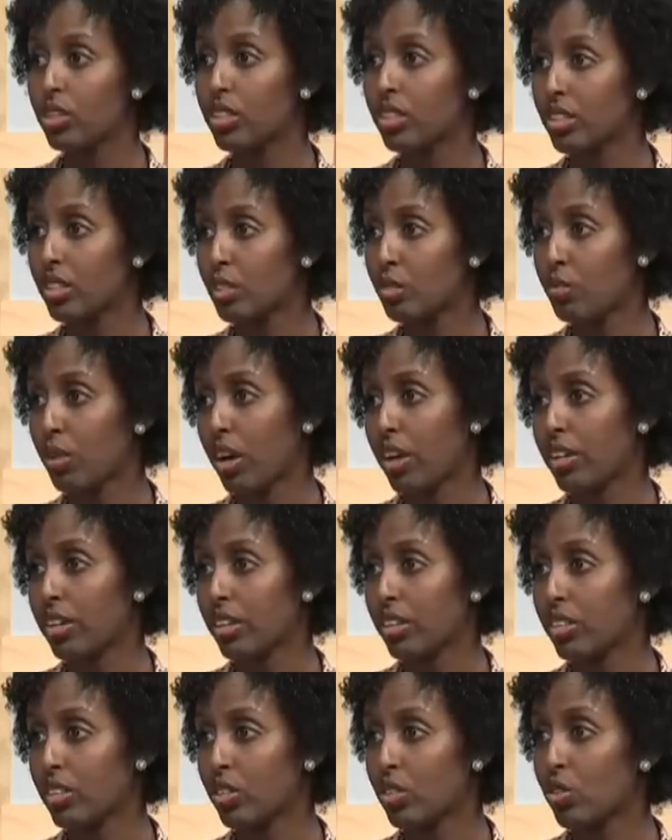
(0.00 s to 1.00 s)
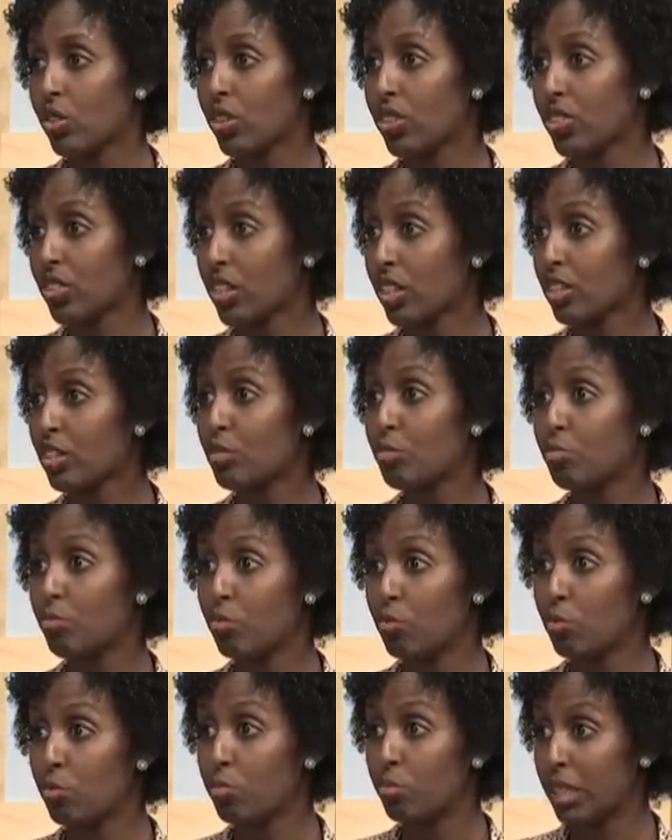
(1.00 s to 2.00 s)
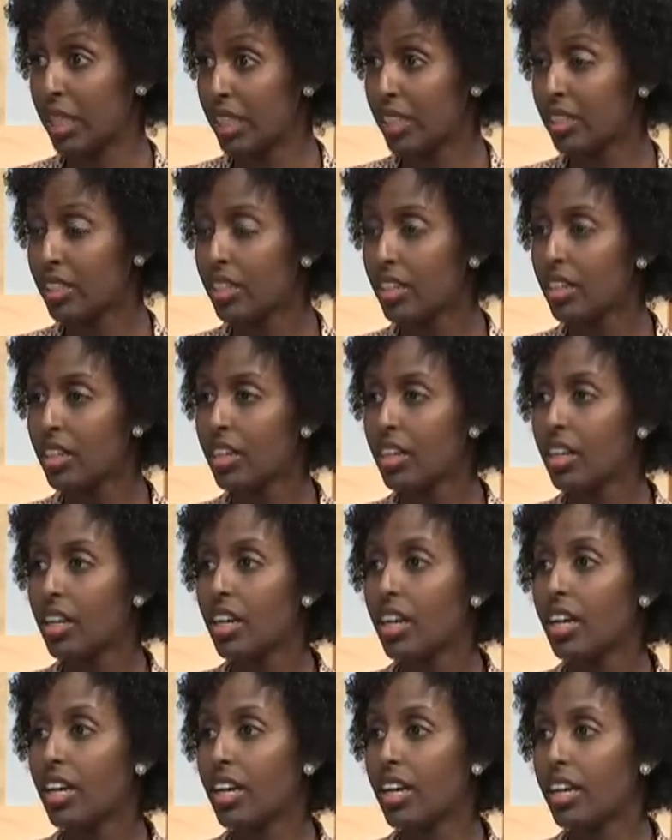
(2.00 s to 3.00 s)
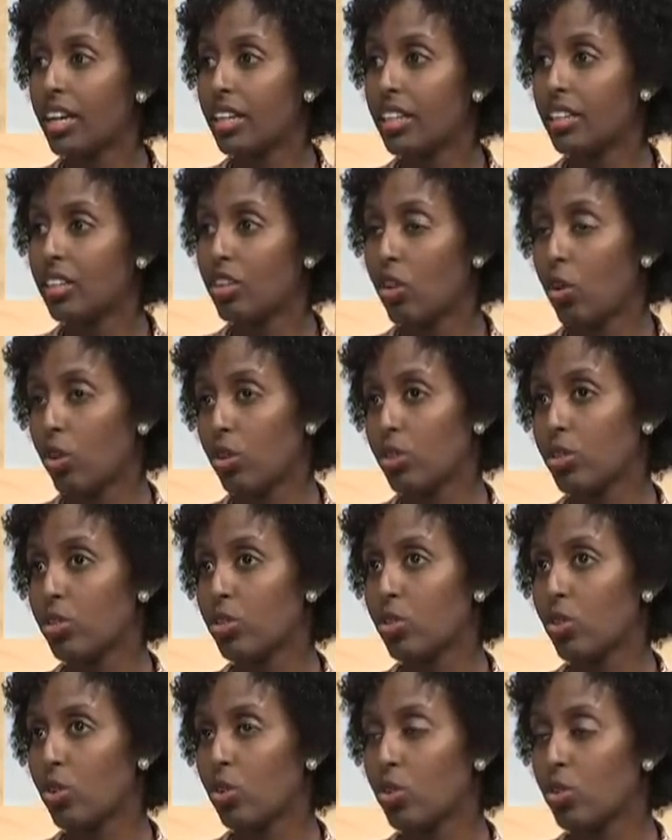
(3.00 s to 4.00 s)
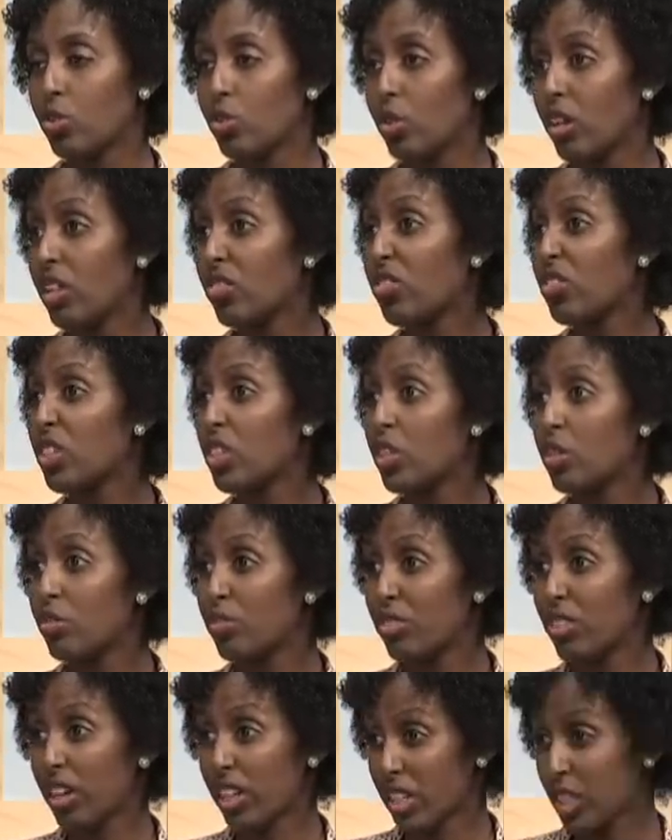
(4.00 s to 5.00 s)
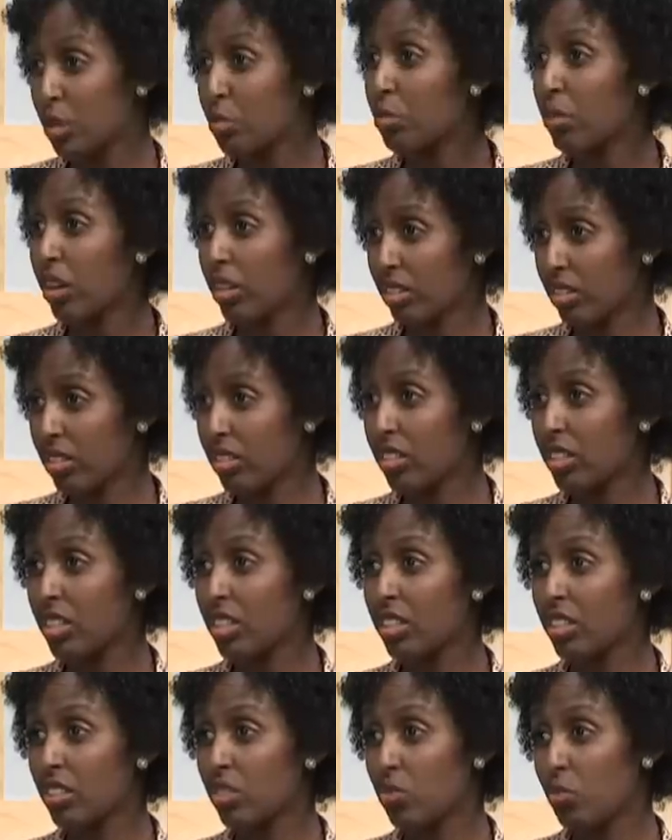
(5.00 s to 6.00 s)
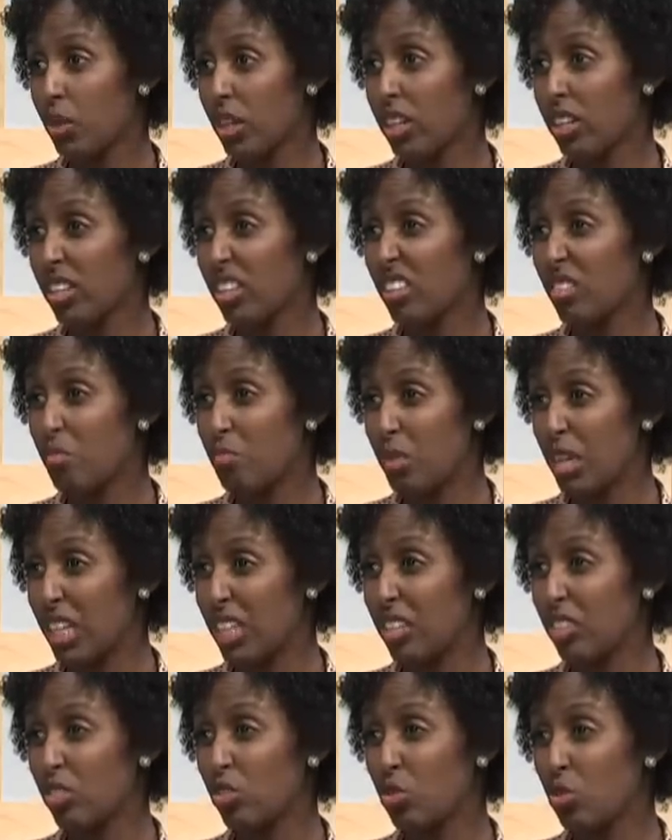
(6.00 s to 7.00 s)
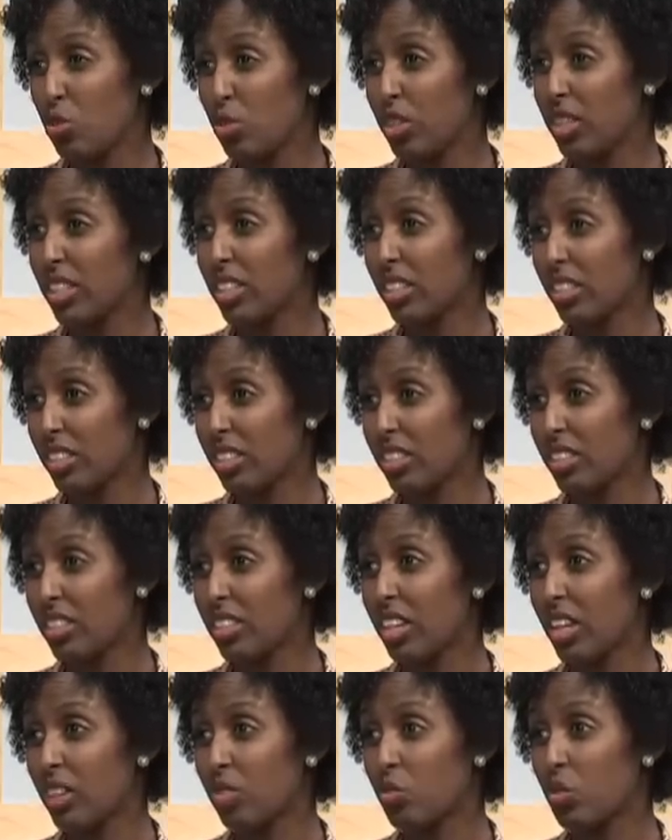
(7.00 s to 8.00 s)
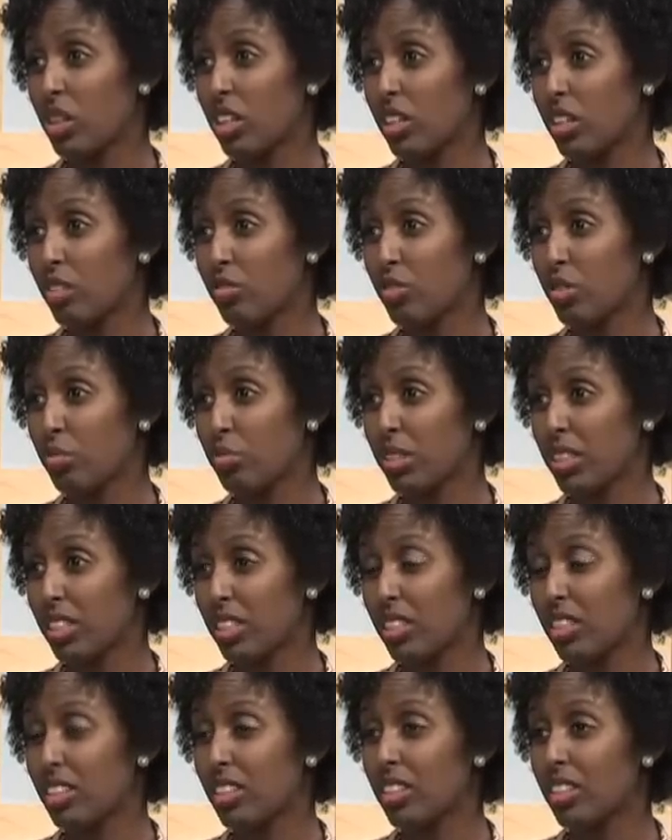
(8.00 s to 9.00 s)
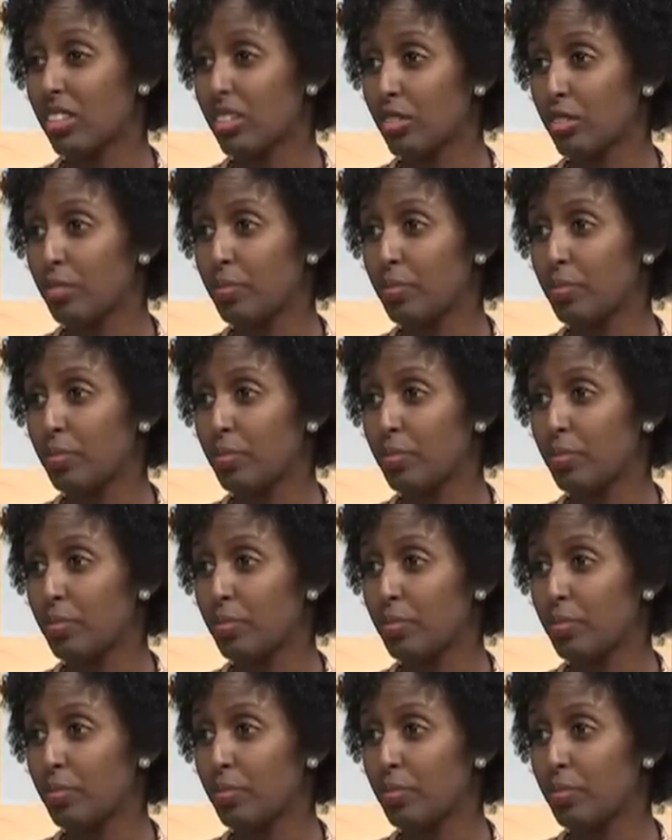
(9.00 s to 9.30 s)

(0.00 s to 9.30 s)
these products to attract men and also to get rid of dark spots. These were the main two reasons mm -hmm. that we learned from this study.